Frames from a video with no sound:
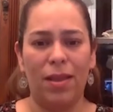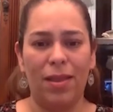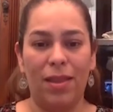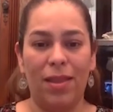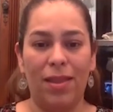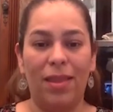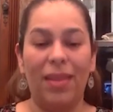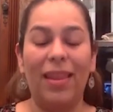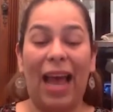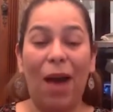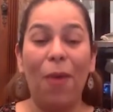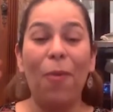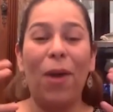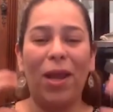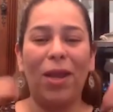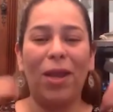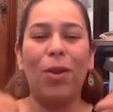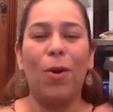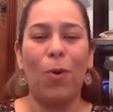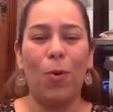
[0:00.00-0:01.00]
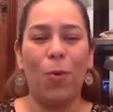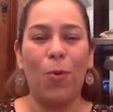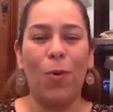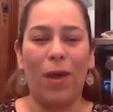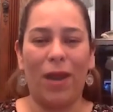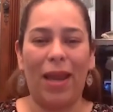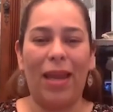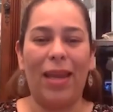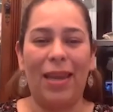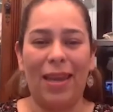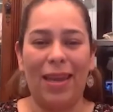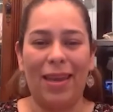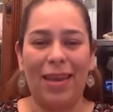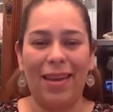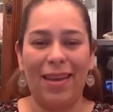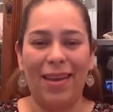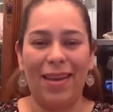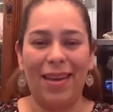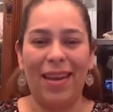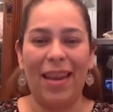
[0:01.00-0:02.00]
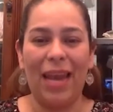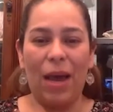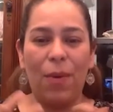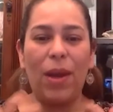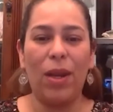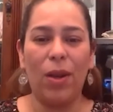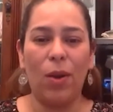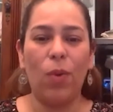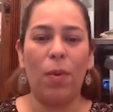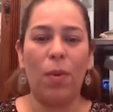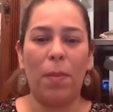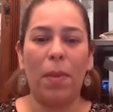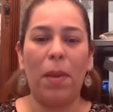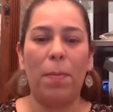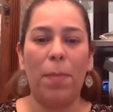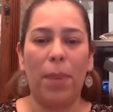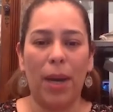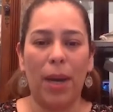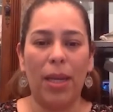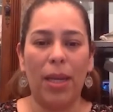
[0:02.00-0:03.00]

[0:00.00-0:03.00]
now I know what I need. Now I know what my body